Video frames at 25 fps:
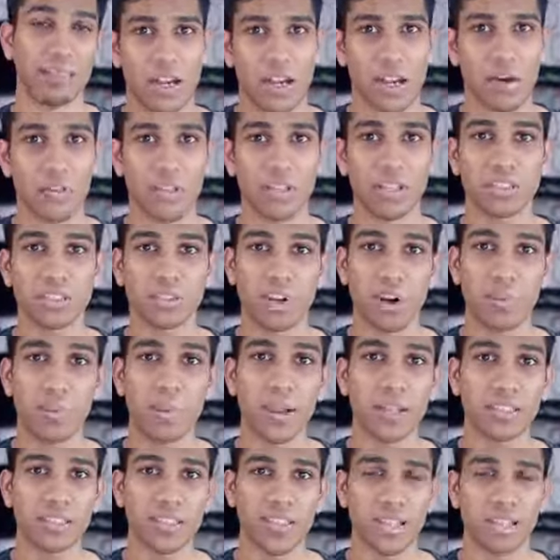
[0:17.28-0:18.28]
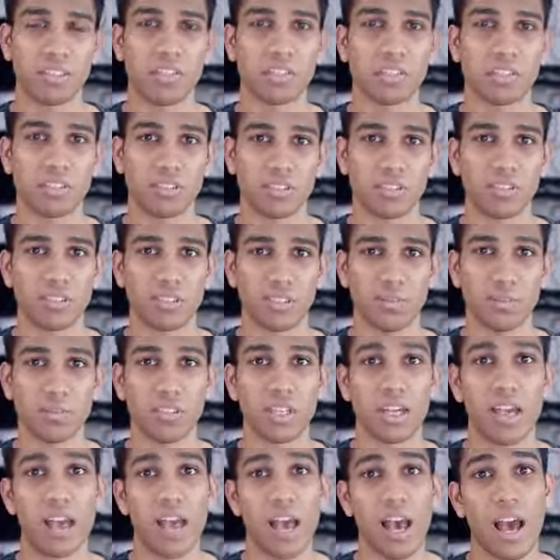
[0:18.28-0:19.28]
Now these complex electrical
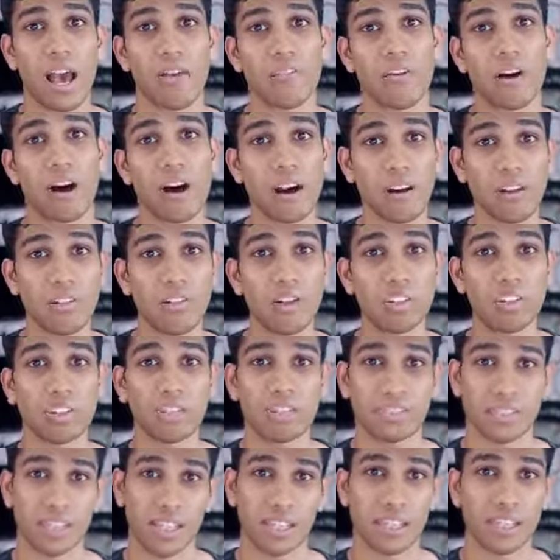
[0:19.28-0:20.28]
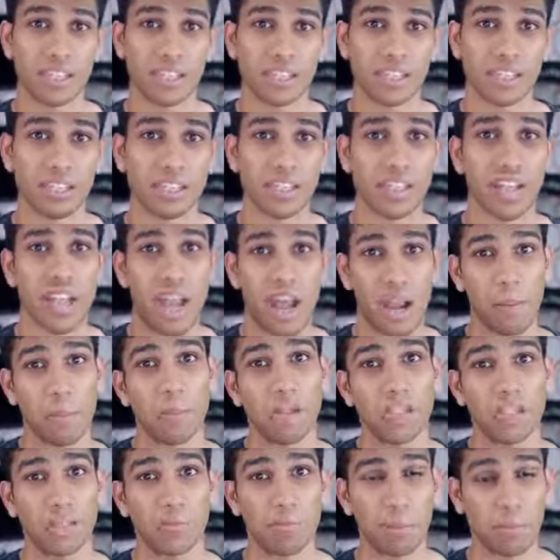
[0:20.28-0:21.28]
systems have hundreds of sensors and
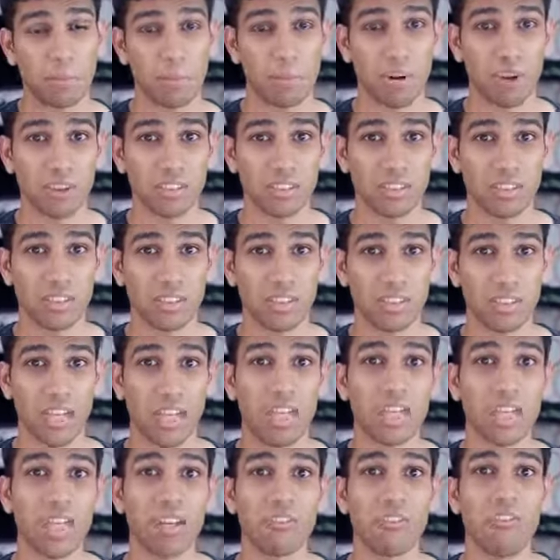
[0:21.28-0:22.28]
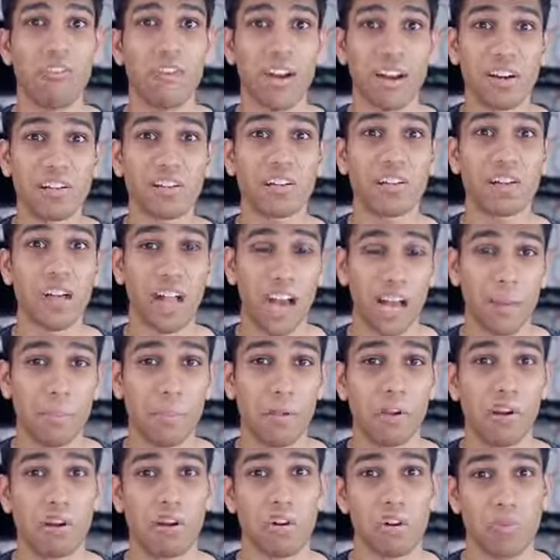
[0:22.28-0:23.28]
multiple processors and need a very
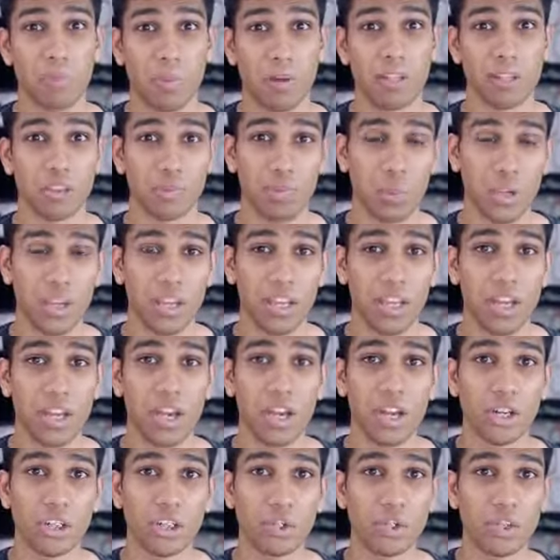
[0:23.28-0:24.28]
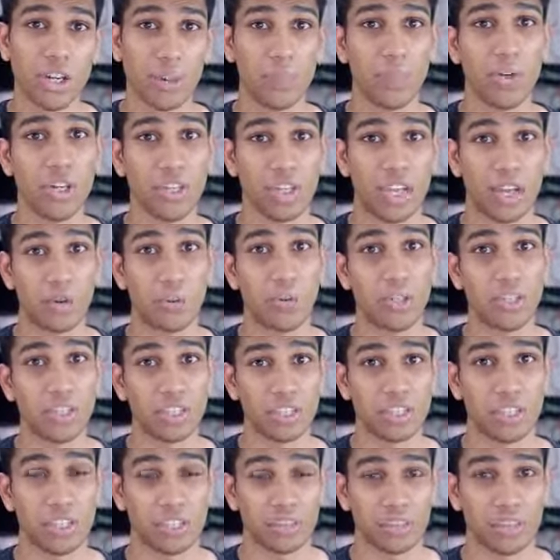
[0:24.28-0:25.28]
reliable and robust way to communicate with
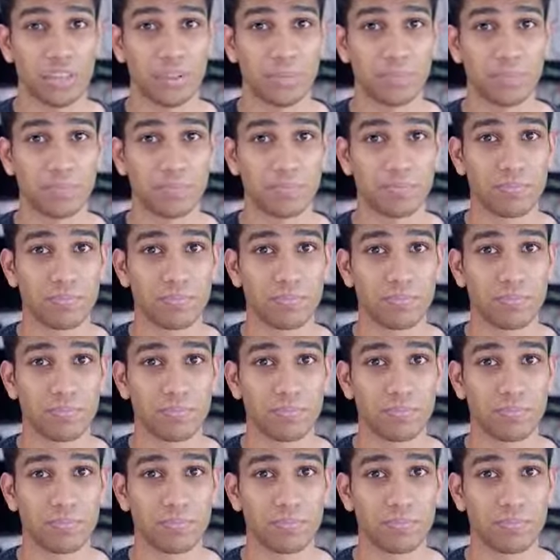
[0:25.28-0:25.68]
each other.